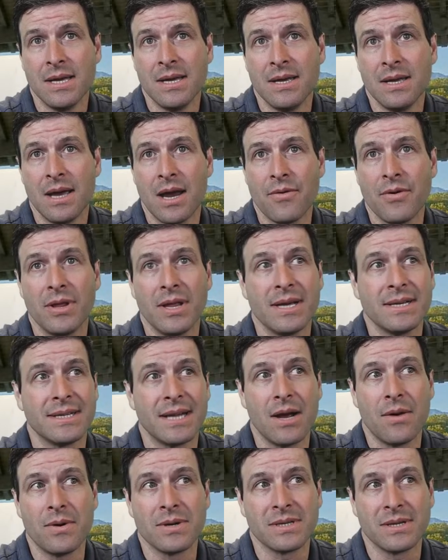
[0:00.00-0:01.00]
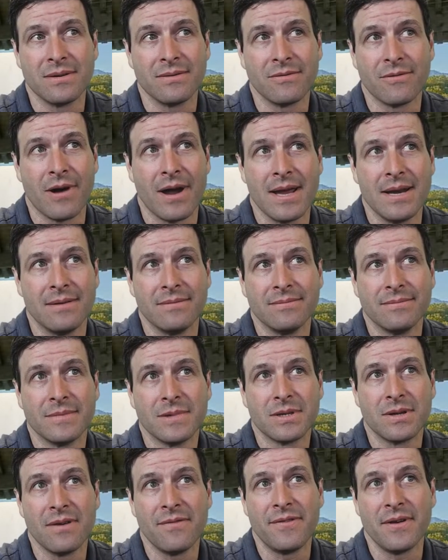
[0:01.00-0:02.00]
I realized that I wasn't right,
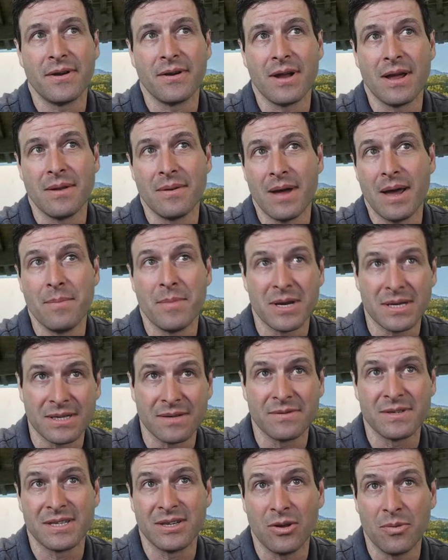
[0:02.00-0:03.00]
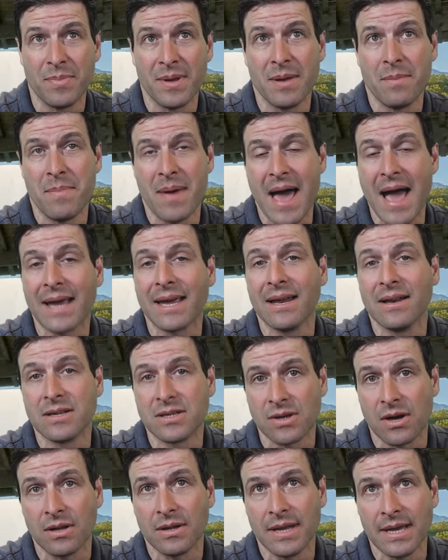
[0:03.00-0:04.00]
so I figured I must have still been back in
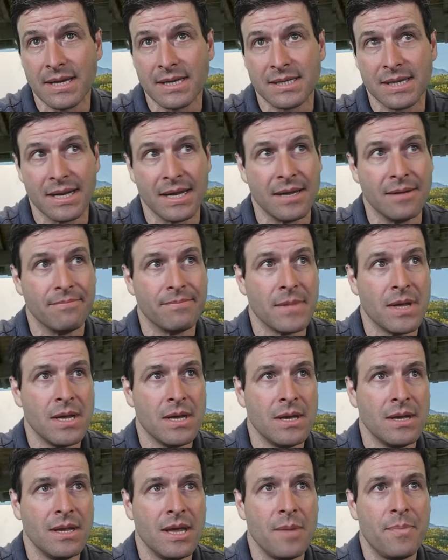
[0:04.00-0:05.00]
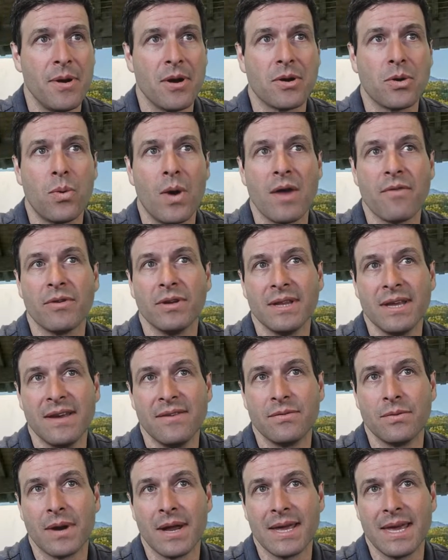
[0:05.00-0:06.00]
Salt Lake City. They appeared quite relieved
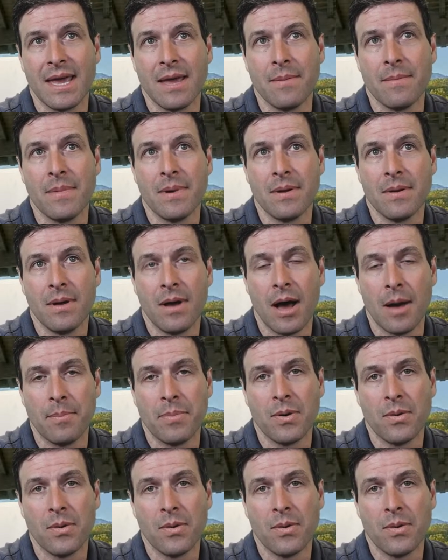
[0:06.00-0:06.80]
when I came up